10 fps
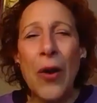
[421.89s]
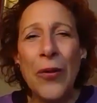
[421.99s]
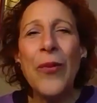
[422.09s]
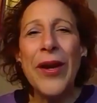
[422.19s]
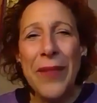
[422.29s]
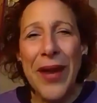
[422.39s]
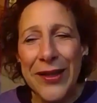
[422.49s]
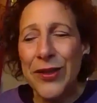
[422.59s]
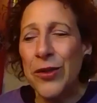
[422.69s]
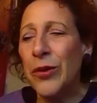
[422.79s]
want to make
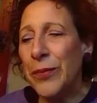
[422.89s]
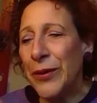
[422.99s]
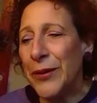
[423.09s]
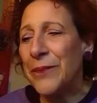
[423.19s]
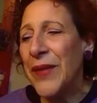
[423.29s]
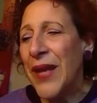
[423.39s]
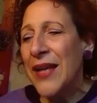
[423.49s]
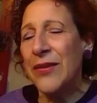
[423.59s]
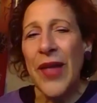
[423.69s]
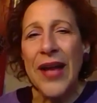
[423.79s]
it doable.
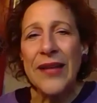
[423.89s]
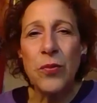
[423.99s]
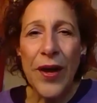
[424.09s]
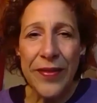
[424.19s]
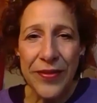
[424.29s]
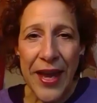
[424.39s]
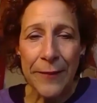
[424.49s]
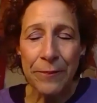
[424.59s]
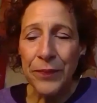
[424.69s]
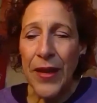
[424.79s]
So that's one thing.
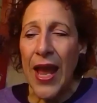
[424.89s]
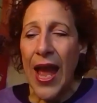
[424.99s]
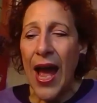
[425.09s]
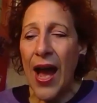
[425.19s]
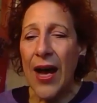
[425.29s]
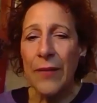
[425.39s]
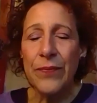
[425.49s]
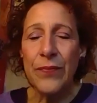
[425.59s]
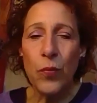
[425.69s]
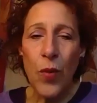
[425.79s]

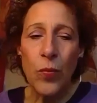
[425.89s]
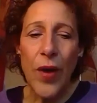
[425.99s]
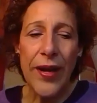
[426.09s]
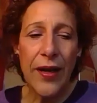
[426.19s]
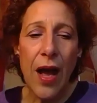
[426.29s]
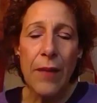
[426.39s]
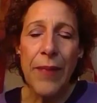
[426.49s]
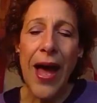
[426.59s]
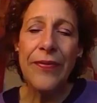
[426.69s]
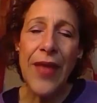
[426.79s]
One way to
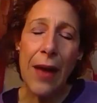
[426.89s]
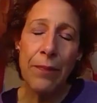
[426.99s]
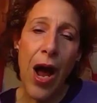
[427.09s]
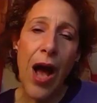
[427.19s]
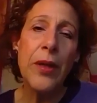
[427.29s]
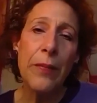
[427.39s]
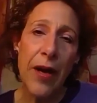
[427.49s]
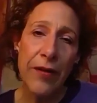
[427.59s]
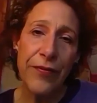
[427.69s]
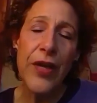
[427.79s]
combat that problem
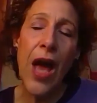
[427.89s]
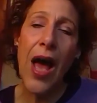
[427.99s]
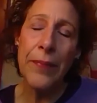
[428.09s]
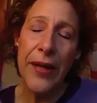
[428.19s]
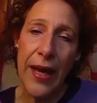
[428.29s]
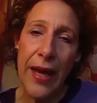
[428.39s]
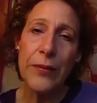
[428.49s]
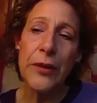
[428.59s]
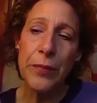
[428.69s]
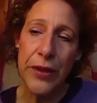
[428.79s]
of not being able
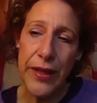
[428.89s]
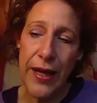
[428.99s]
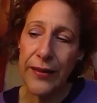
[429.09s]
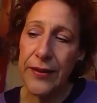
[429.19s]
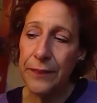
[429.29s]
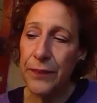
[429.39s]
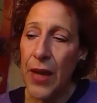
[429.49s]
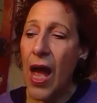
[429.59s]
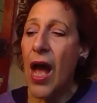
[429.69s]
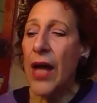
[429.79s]
to predict.
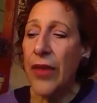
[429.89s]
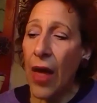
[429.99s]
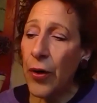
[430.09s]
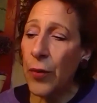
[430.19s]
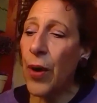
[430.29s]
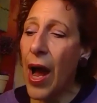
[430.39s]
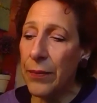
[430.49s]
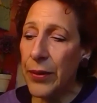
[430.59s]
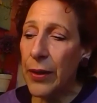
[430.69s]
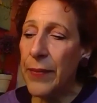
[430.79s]
Another
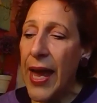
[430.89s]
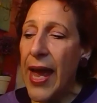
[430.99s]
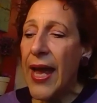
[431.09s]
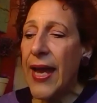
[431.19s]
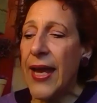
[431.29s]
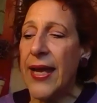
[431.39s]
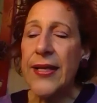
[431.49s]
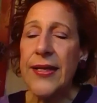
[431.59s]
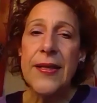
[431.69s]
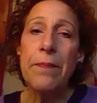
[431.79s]
problem
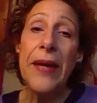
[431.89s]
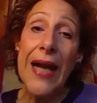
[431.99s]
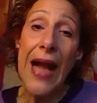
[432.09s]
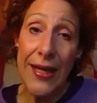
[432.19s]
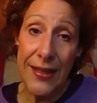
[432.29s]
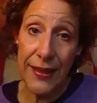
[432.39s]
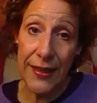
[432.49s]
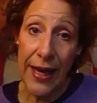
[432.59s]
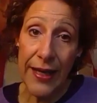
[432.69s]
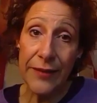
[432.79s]
is being
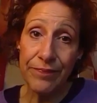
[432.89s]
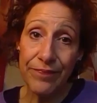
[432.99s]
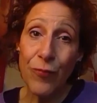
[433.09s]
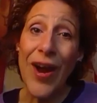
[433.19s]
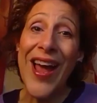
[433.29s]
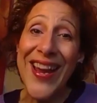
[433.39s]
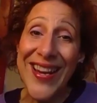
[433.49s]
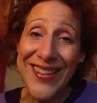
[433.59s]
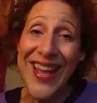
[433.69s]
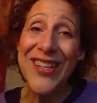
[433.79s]
isolated, right?
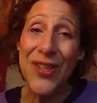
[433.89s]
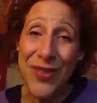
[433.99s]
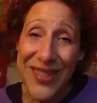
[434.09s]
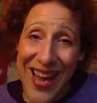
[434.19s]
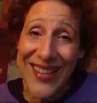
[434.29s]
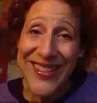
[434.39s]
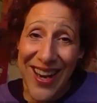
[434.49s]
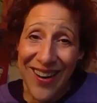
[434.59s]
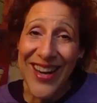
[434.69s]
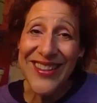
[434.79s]
Like you said,
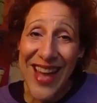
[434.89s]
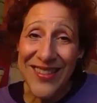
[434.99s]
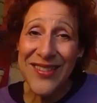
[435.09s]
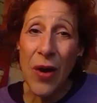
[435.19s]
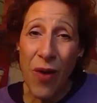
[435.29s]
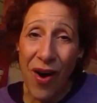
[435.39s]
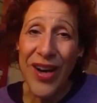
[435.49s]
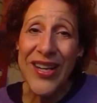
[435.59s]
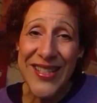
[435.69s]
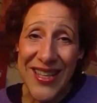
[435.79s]
Derek, that's so
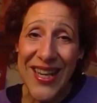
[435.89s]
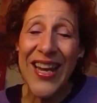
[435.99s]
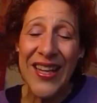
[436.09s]
hard, isn't it?